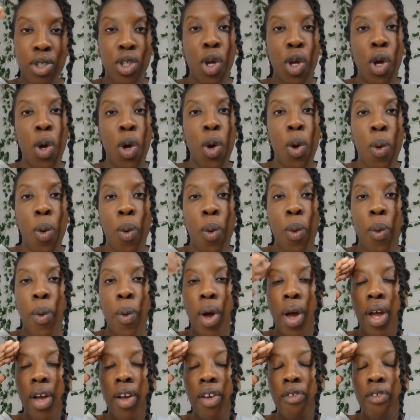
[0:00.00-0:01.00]

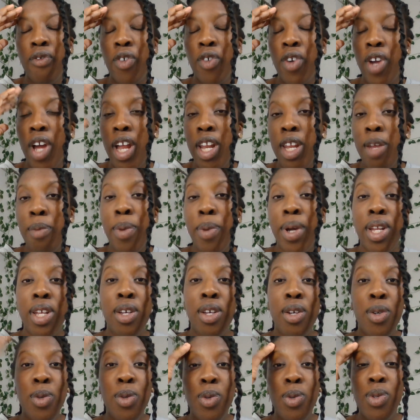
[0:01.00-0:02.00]
So for
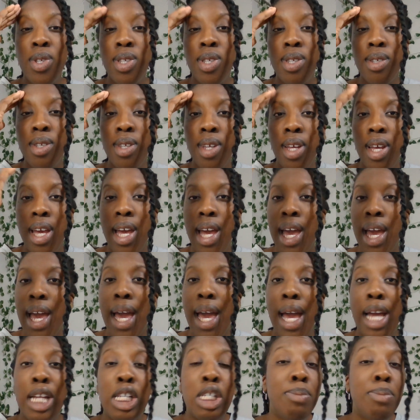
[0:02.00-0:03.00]
anybody who's
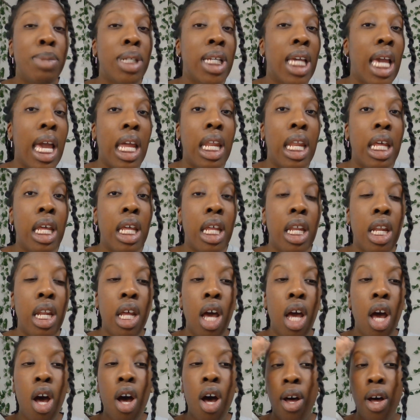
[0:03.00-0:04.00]

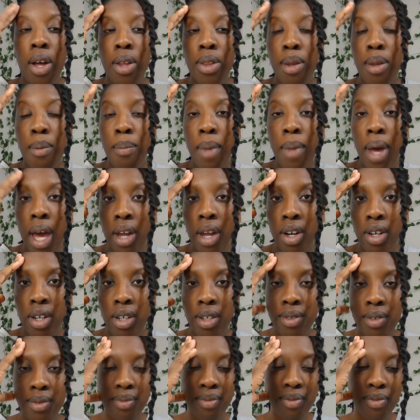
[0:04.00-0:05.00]
educated on the
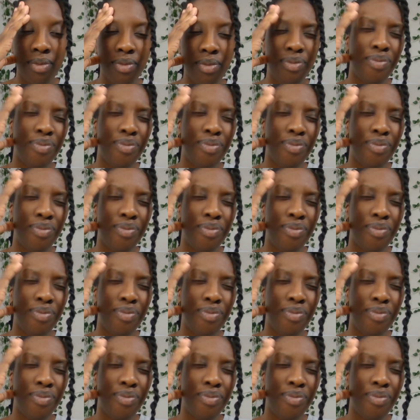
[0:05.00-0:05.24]
matter,